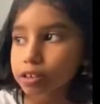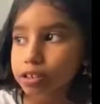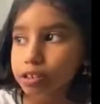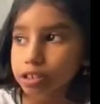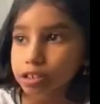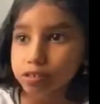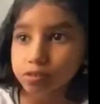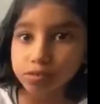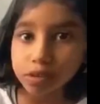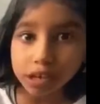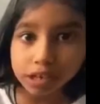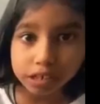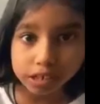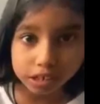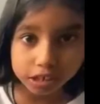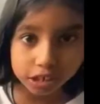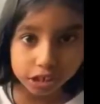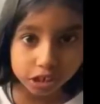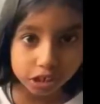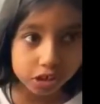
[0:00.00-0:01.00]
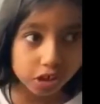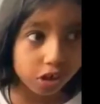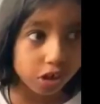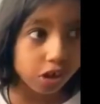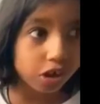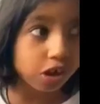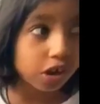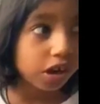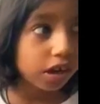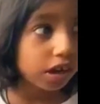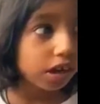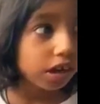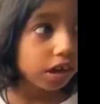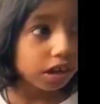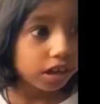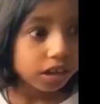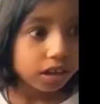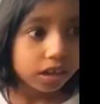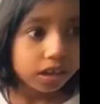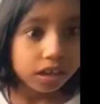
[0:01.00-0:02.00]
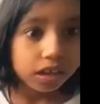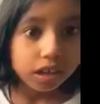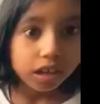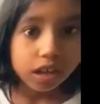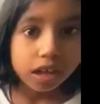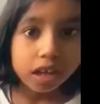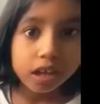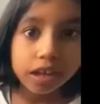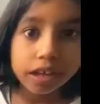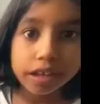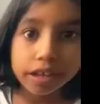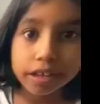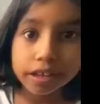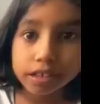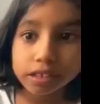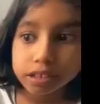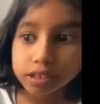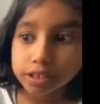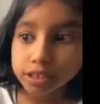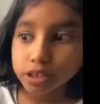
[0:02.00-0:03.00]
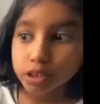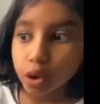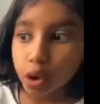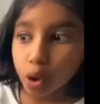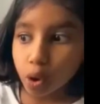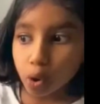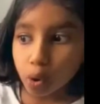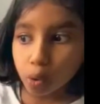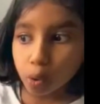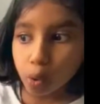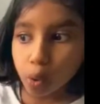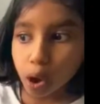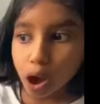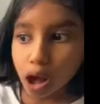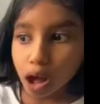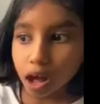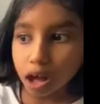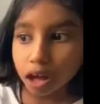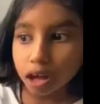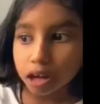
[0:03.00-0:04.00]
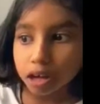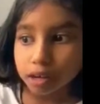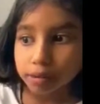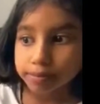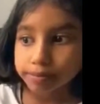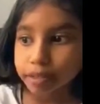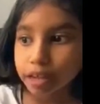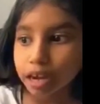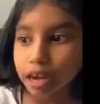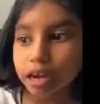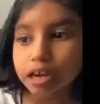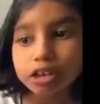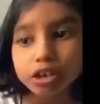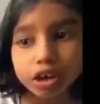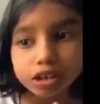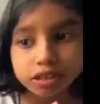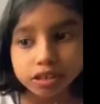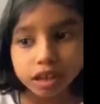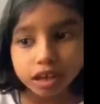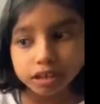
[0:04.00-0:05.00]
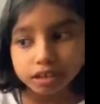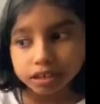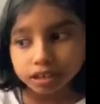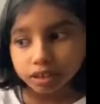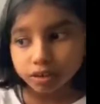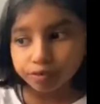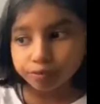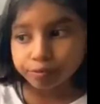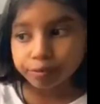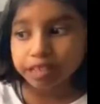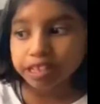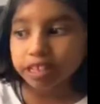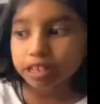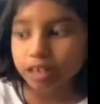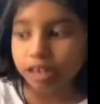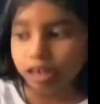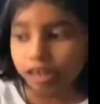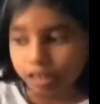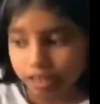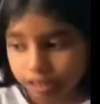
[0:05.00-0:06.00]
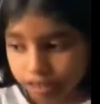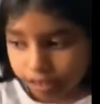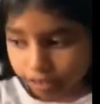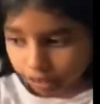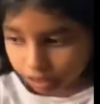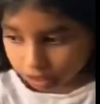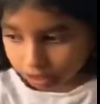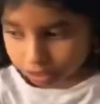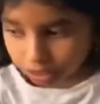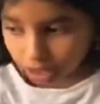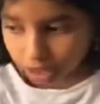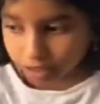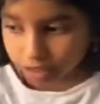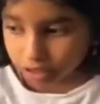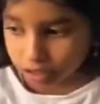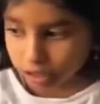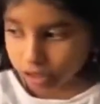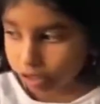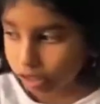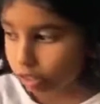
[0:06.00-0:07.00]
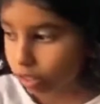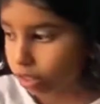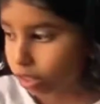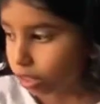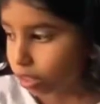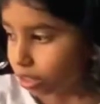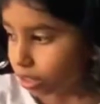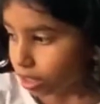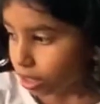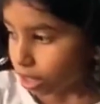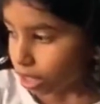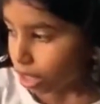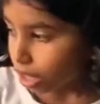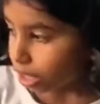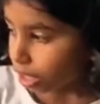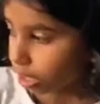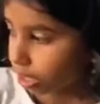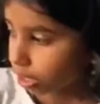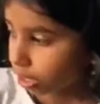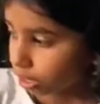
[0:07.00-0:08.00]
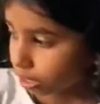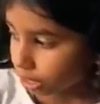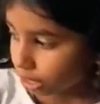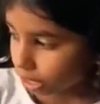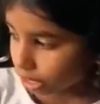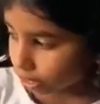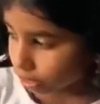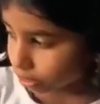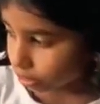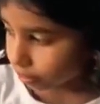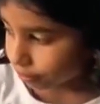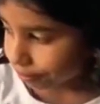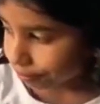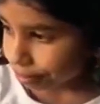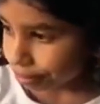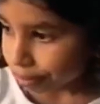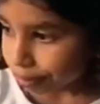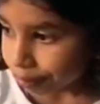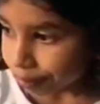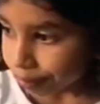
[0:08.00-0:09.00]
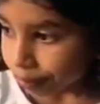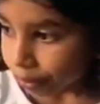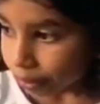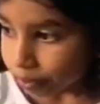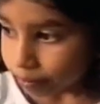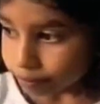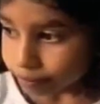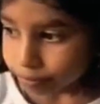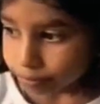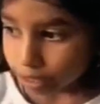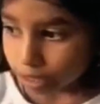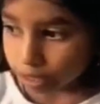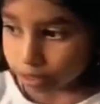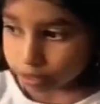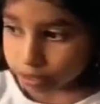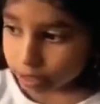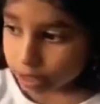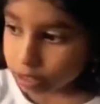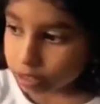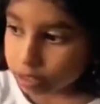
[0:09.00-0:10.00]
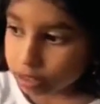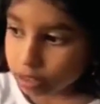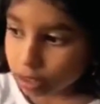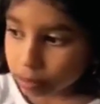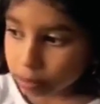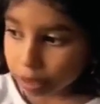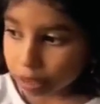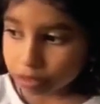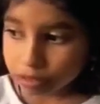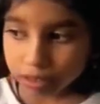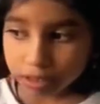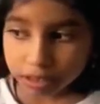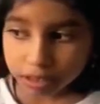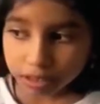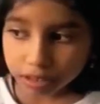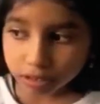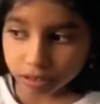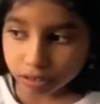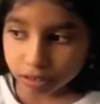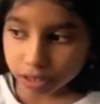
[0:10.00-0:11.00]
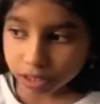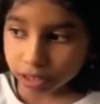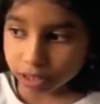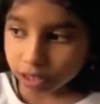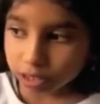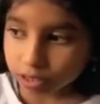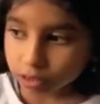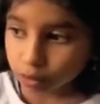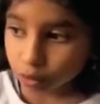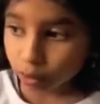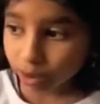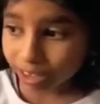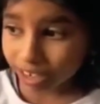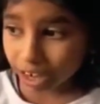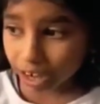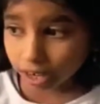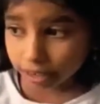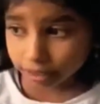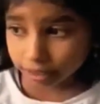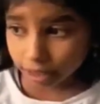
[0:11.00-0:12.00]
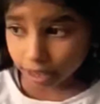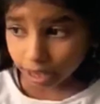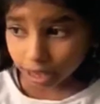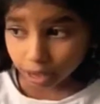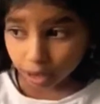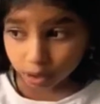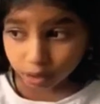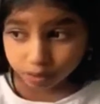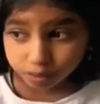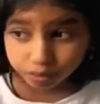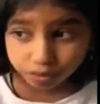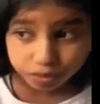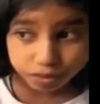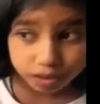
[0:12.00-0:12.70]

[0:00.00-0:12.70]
is right here, and so I got the idea of making a hand sanitizer, and I'll tell you about the ingredients, what I have,